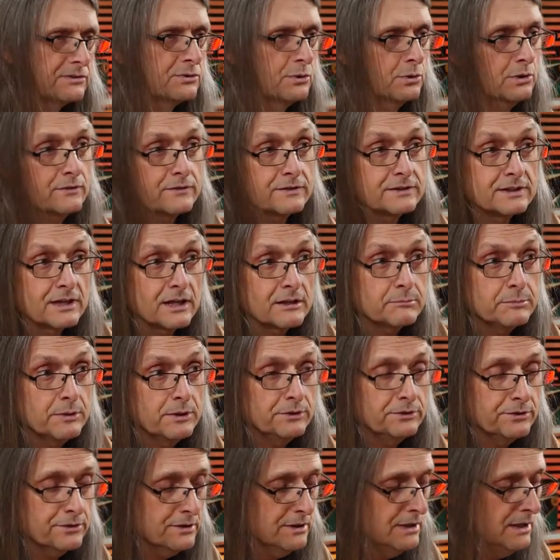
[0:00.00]
sort of a deck
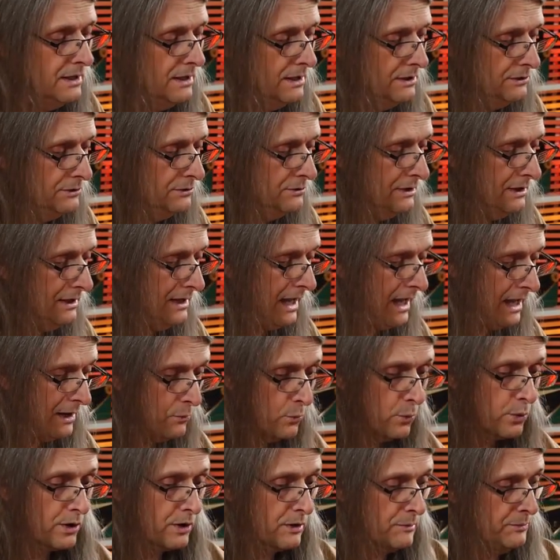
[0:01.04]
builder you, and,
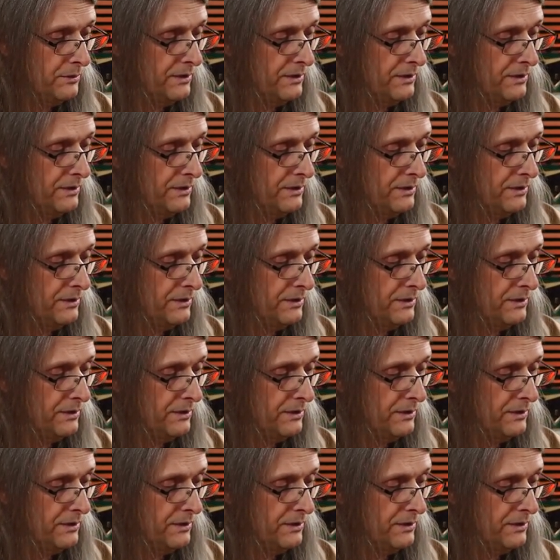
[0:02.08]
and worker